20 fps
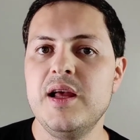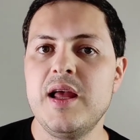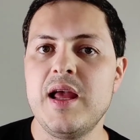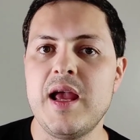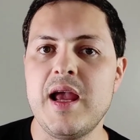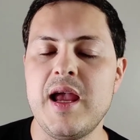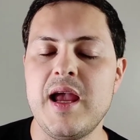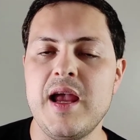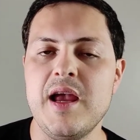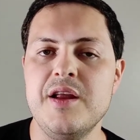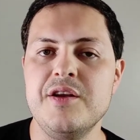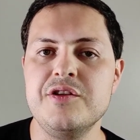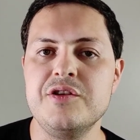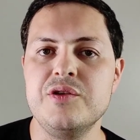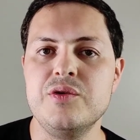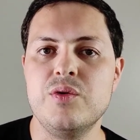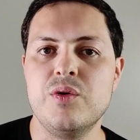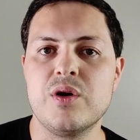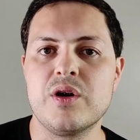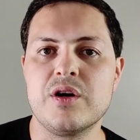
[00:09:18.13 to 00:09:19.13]
and
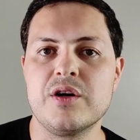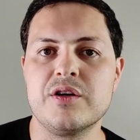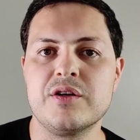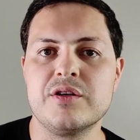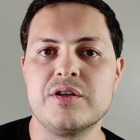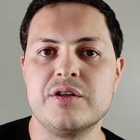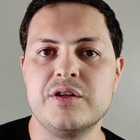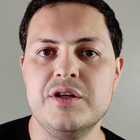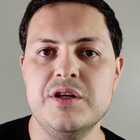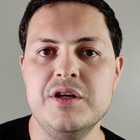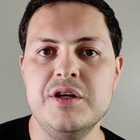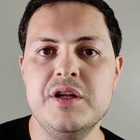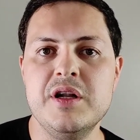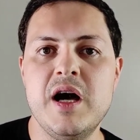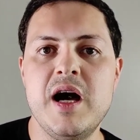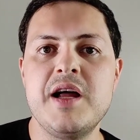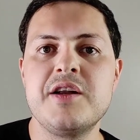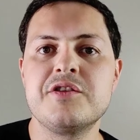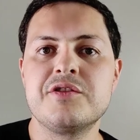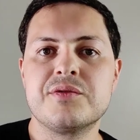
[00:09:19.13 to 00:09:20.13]
you are
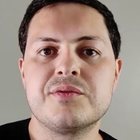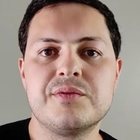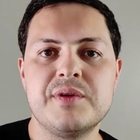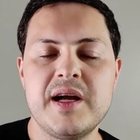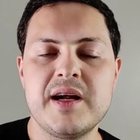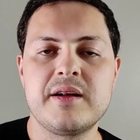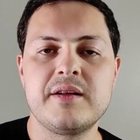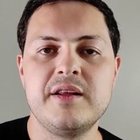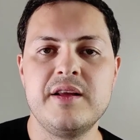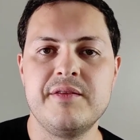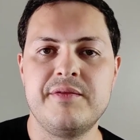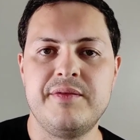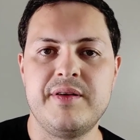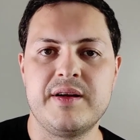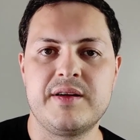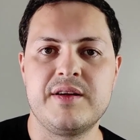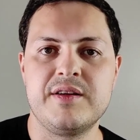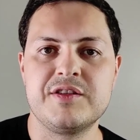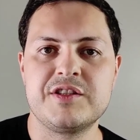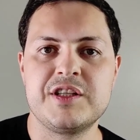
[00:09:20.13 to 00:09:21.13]
not directly
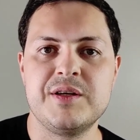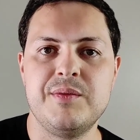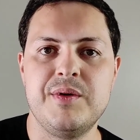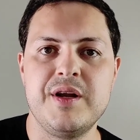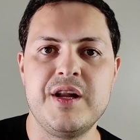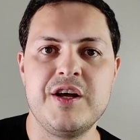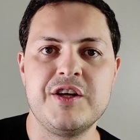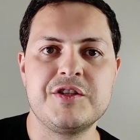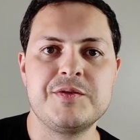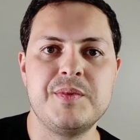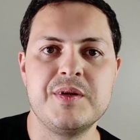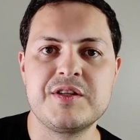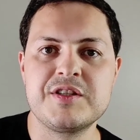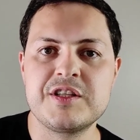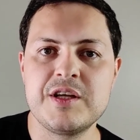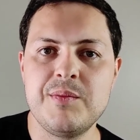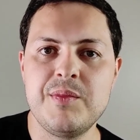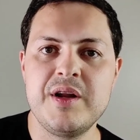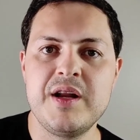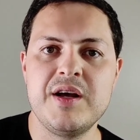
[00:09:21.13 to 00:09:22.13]
affecting someone else, but
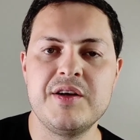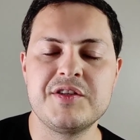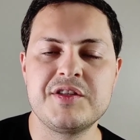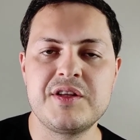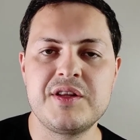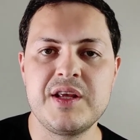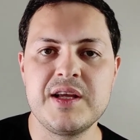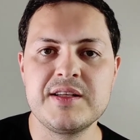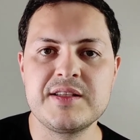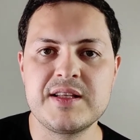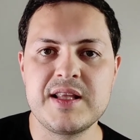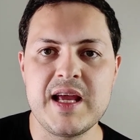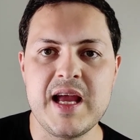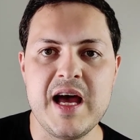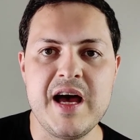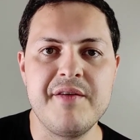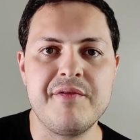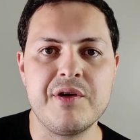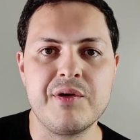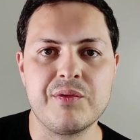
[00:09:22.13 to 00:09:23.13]
someone else thinks they
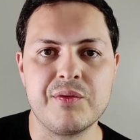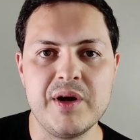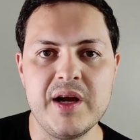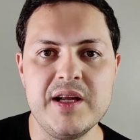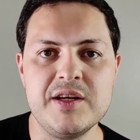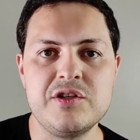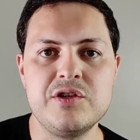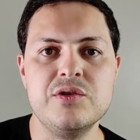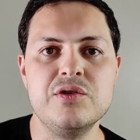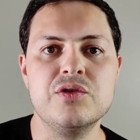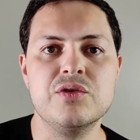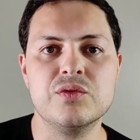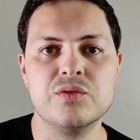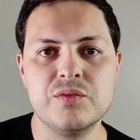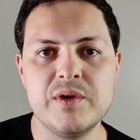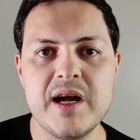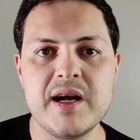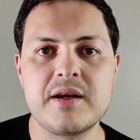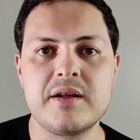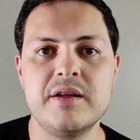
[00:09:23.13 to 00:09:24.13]
have a right to
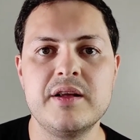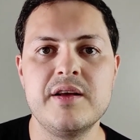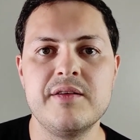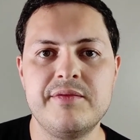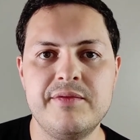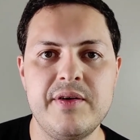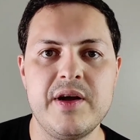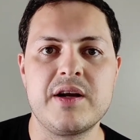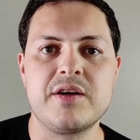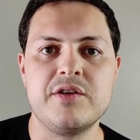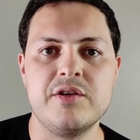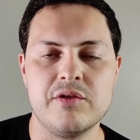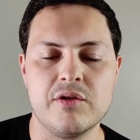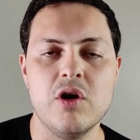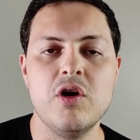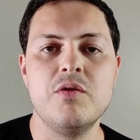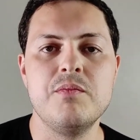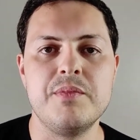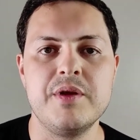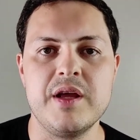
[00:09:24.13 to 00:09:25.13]
directly affect your
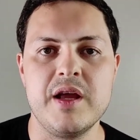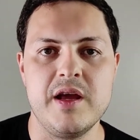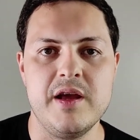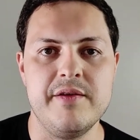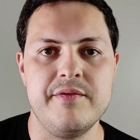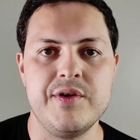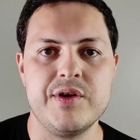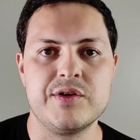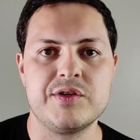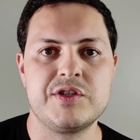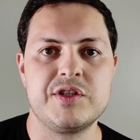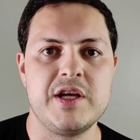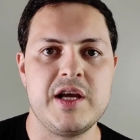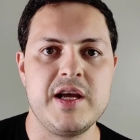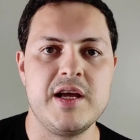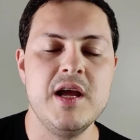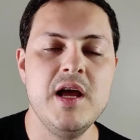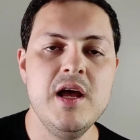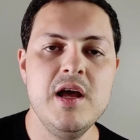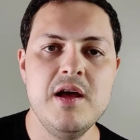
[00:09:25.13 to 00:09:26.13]
own behavior.
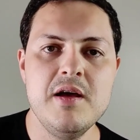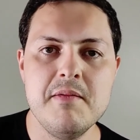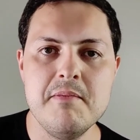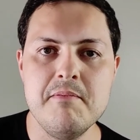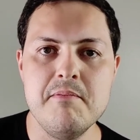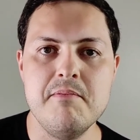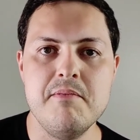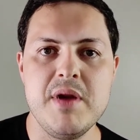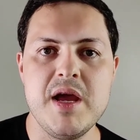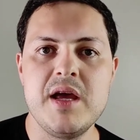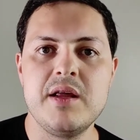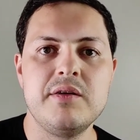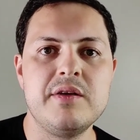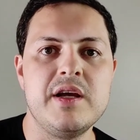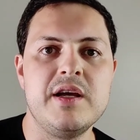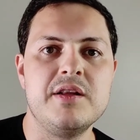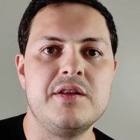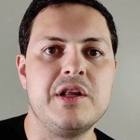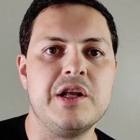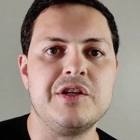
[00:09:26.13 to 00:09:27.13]
Say,
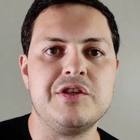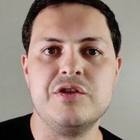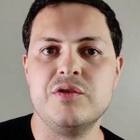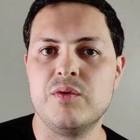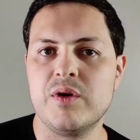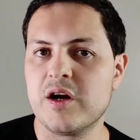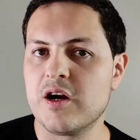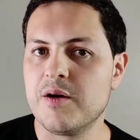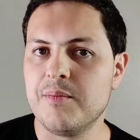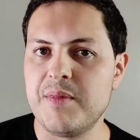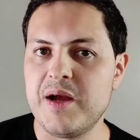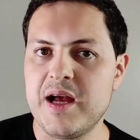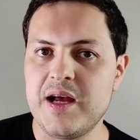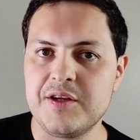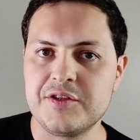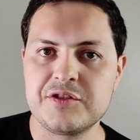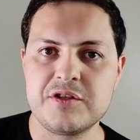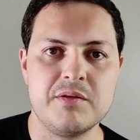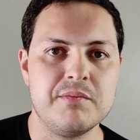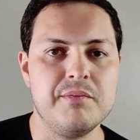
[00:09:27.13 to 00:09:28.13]
mandate that you wear a
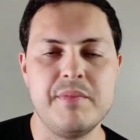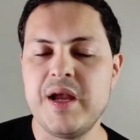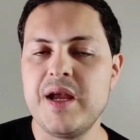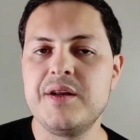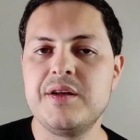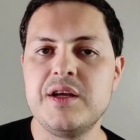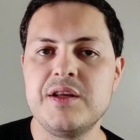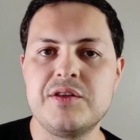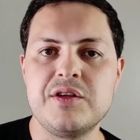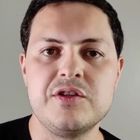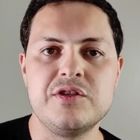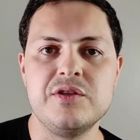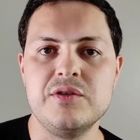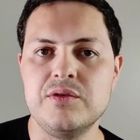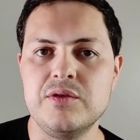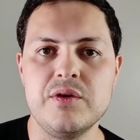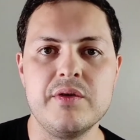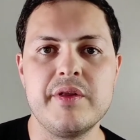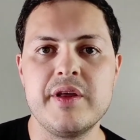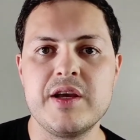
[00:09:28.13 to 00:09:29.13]
mask, or mandate that you
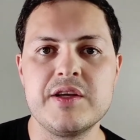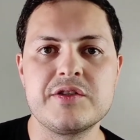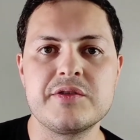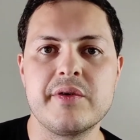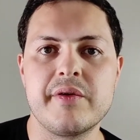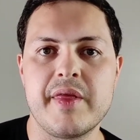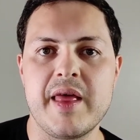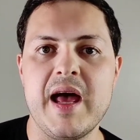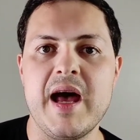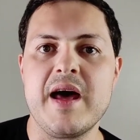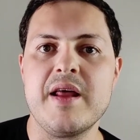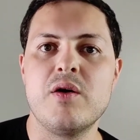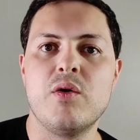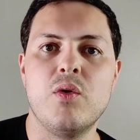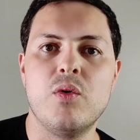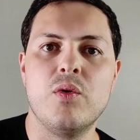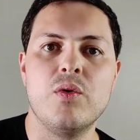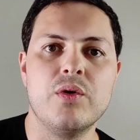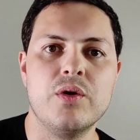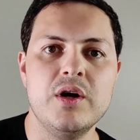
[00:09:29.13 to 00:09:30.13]
do this or that,
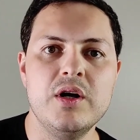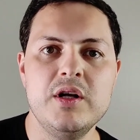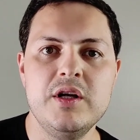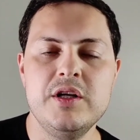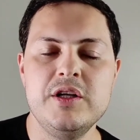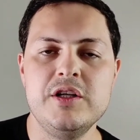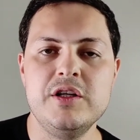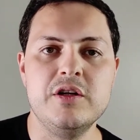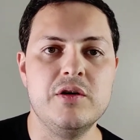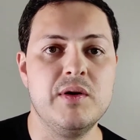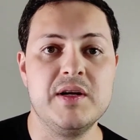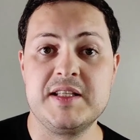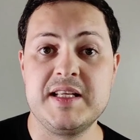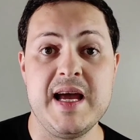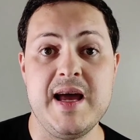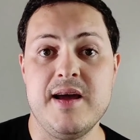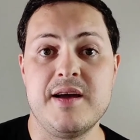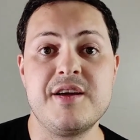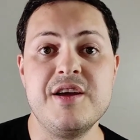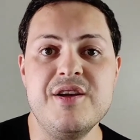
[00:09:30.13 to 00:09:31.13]
or
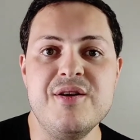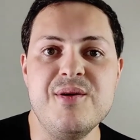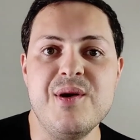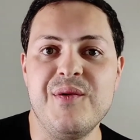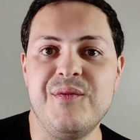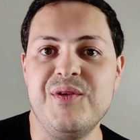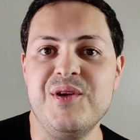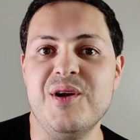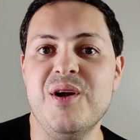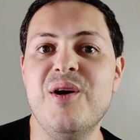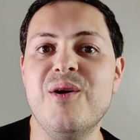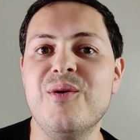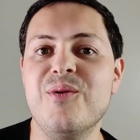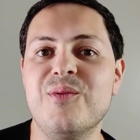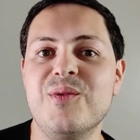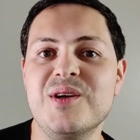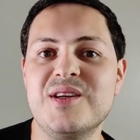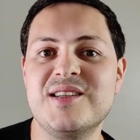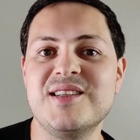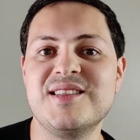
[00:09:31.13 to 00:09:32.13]
attack you if you don't,
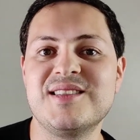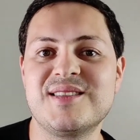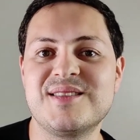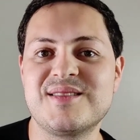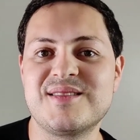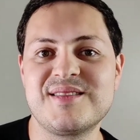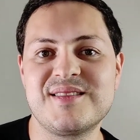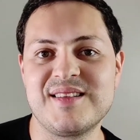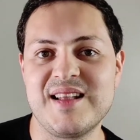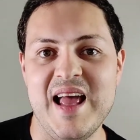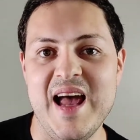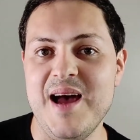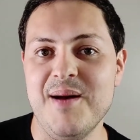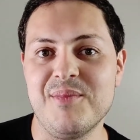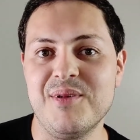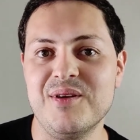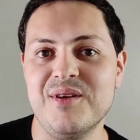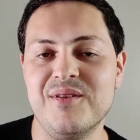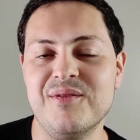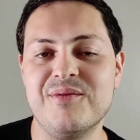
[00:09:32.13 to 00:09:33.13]
which has
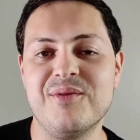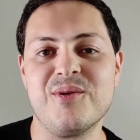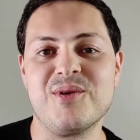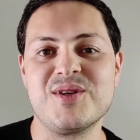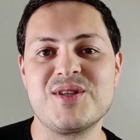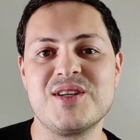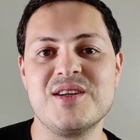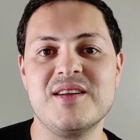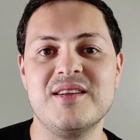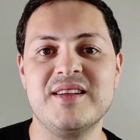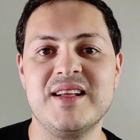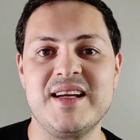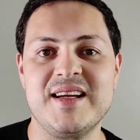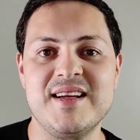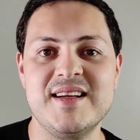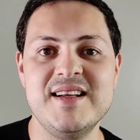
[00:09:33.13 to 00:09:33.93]
happened unfortunately.